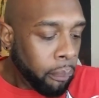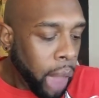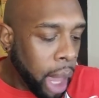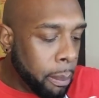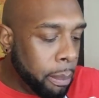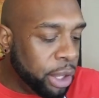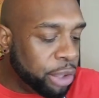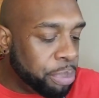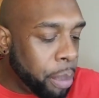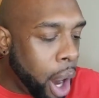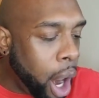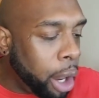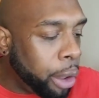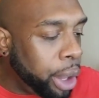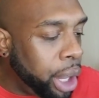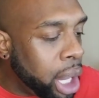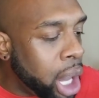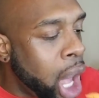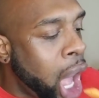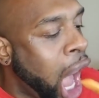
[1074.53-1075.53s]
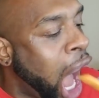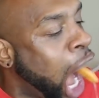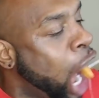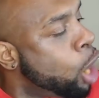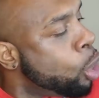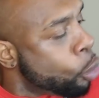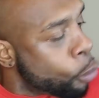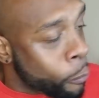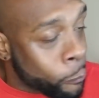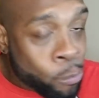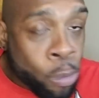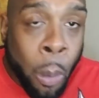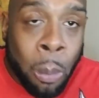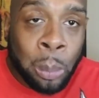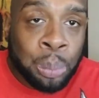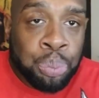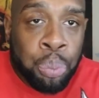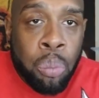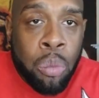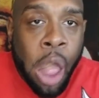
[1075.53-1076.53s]
Miss Margaret
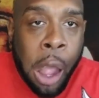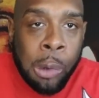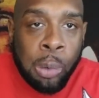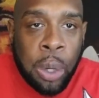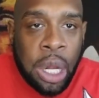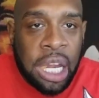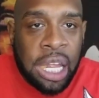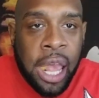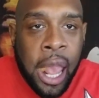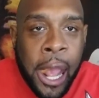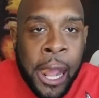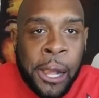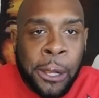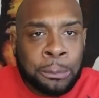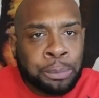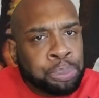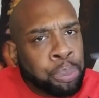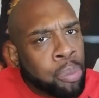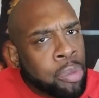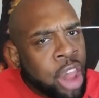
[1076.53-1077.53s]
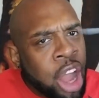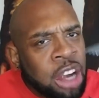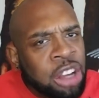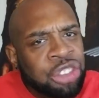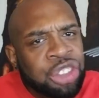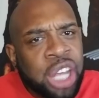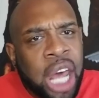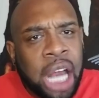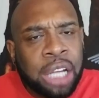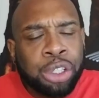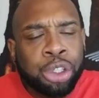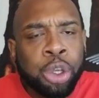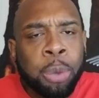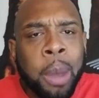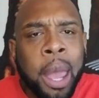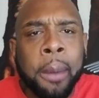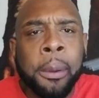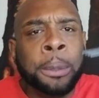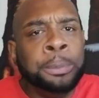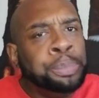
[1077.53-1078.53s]
Willingham, shout out to you,
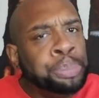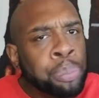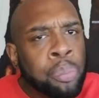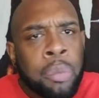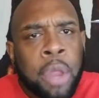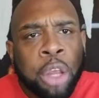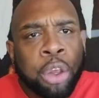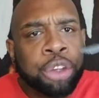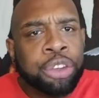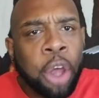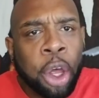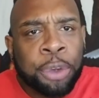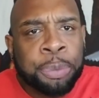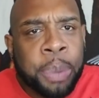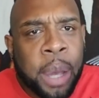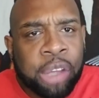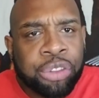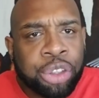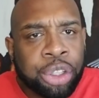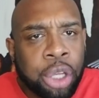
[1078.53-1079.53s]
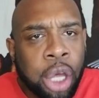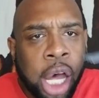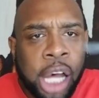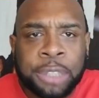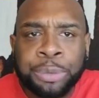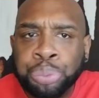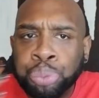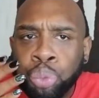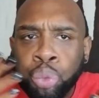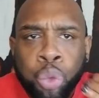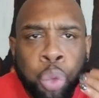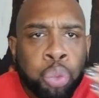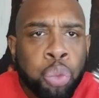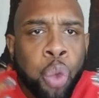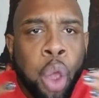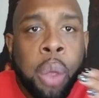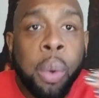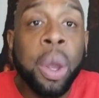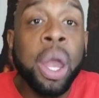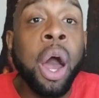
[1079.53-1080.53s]
baby. You're so special to us.
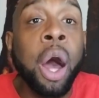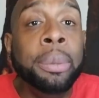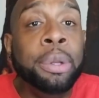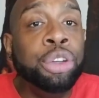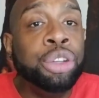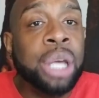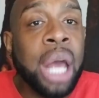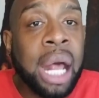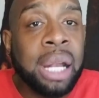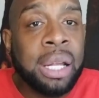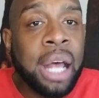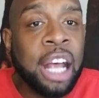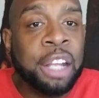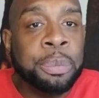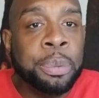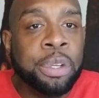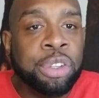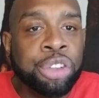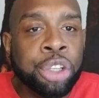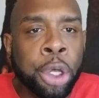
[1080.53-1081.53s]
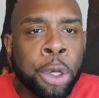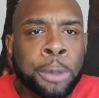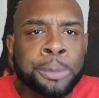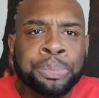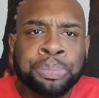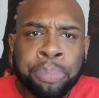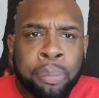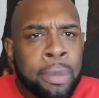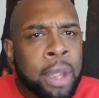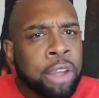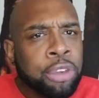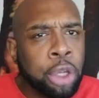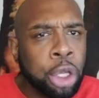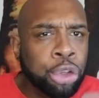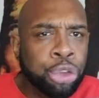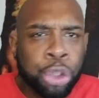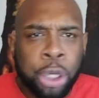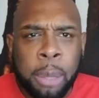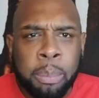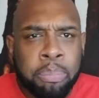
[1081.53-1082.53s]
We hope that you got to the hospital soon so that
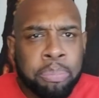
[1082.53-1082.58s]
you can